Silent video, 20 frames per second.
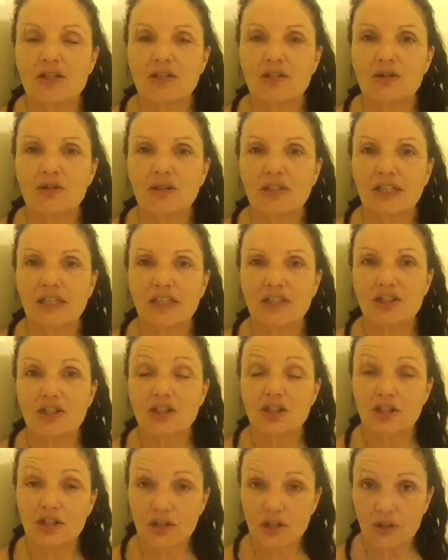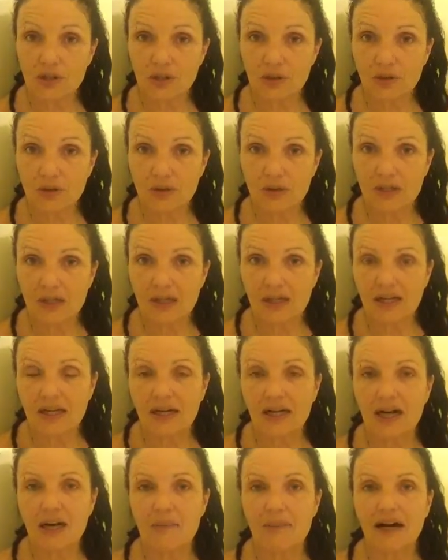talking to you
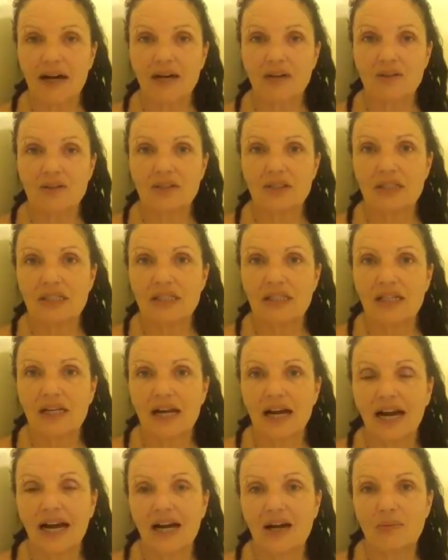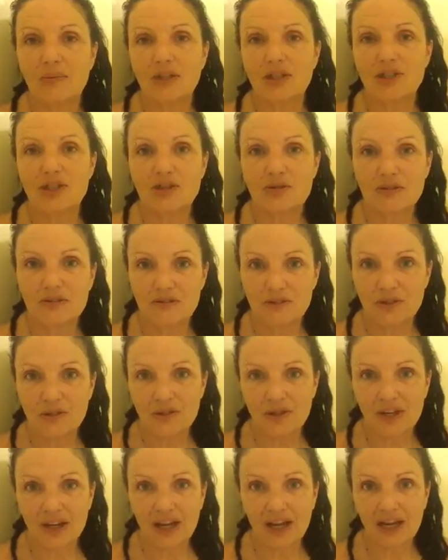about how much you
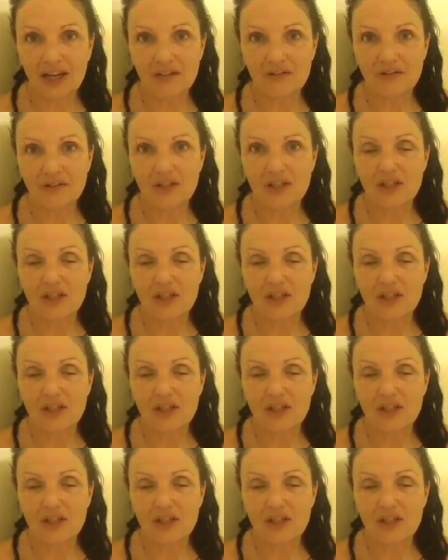review your life.